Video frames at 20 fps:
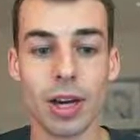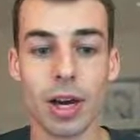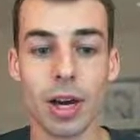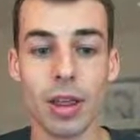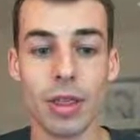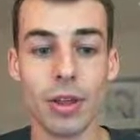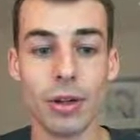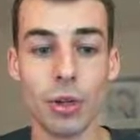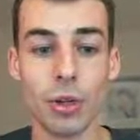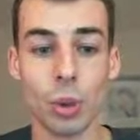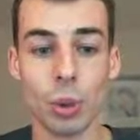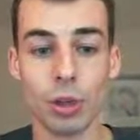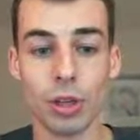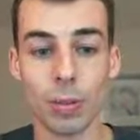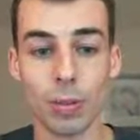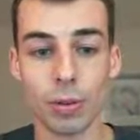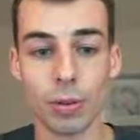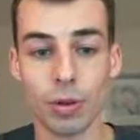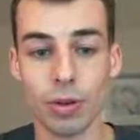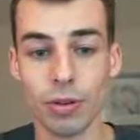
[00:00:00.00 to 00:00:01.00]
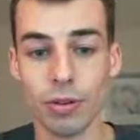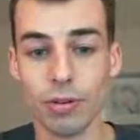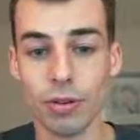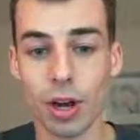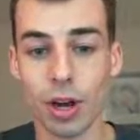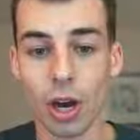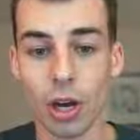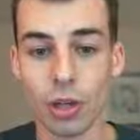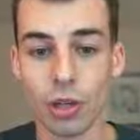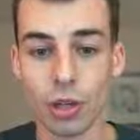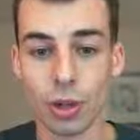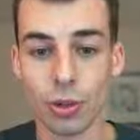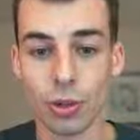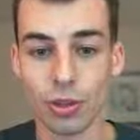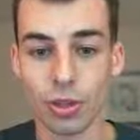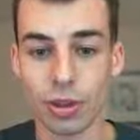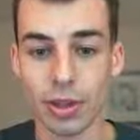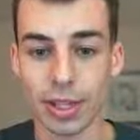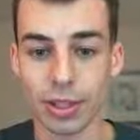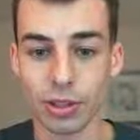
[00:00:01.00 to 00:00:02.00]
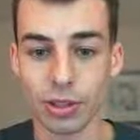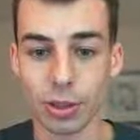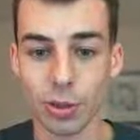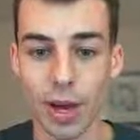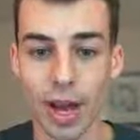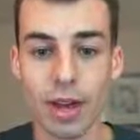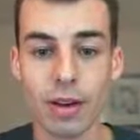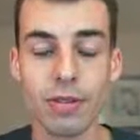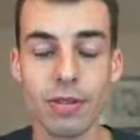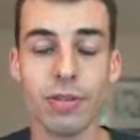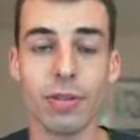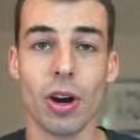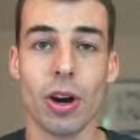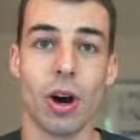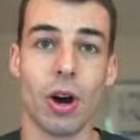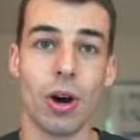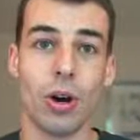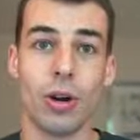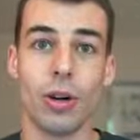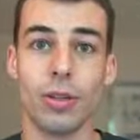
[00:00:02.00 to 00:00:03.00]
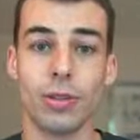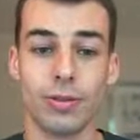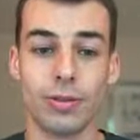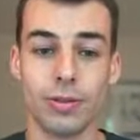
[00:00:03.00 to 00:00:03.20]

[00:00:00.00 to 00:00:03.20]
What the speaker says: The total number of unchosen things you have are